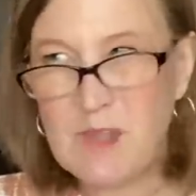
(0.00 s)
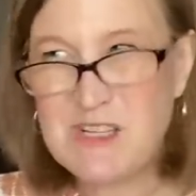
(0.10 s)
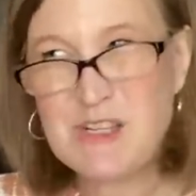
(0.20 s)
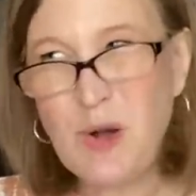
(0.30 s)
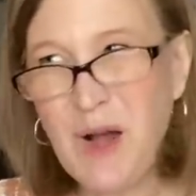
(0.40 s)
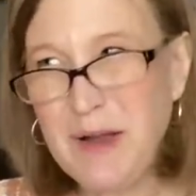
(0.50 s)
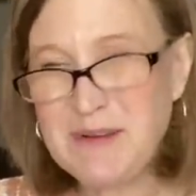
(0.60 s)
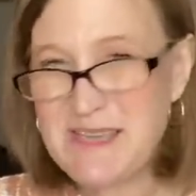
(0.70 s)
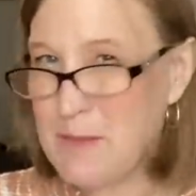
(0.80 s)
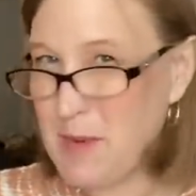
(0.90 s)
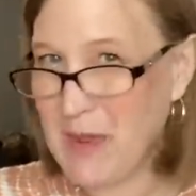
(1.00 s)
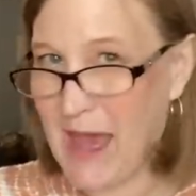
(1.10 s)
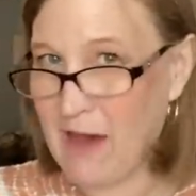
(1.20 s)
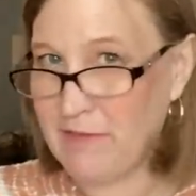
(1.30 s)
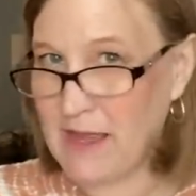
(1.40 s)
So I would say maybe
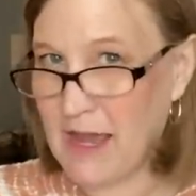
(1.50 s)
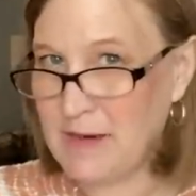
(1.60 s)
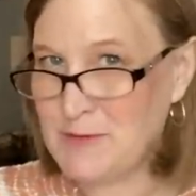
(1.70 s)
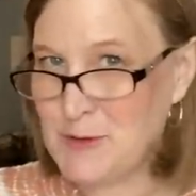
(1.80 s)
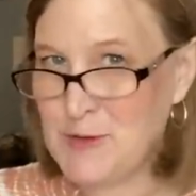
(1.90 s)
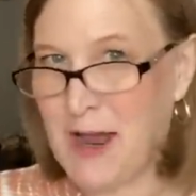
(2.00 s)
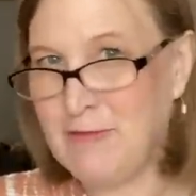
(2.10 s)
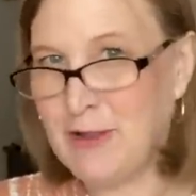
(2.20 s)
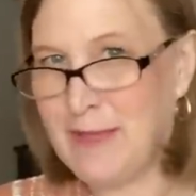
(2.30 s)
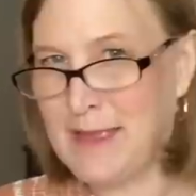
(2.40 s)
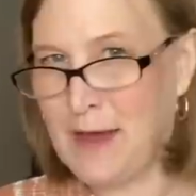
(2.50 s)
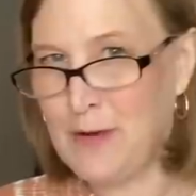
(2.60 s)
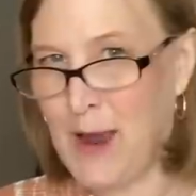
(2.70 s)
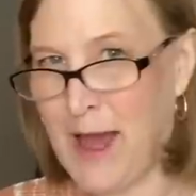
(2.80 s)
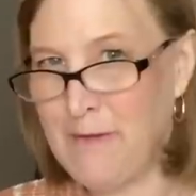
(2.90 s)
half the items were travel and the
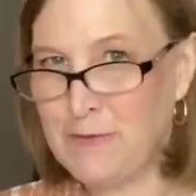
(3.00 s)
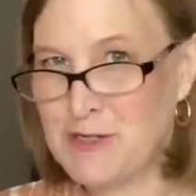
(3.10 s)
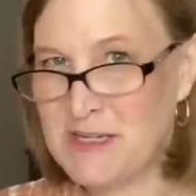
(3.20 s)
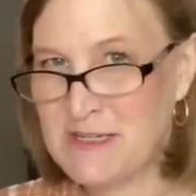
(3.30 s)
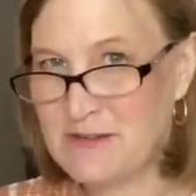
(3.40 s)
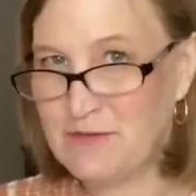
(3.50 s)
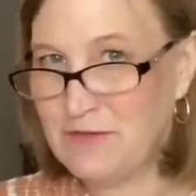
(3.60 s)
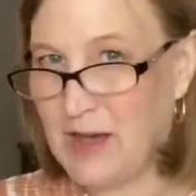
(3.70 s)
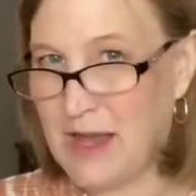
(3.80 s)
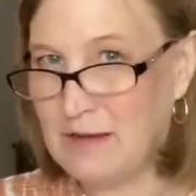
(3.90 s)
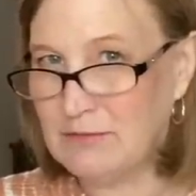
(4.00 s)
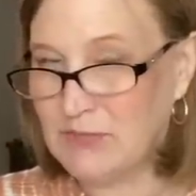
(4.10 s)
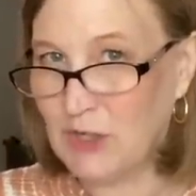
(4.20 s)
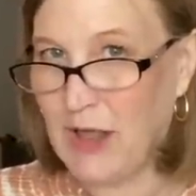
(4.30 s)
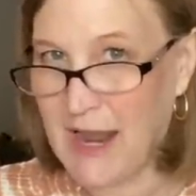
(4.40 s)
other half were just fun
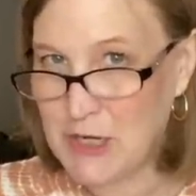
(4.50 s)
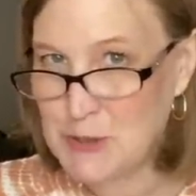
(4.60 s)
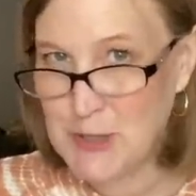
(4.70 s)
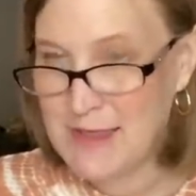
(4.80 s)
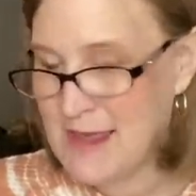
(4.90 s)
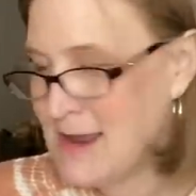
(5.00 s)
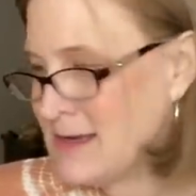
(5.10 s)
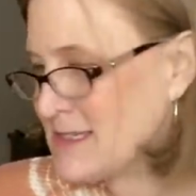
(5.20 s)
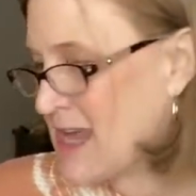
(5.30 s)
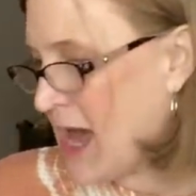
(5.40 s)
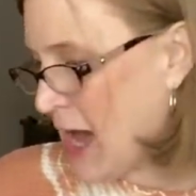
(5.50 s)
little extra things.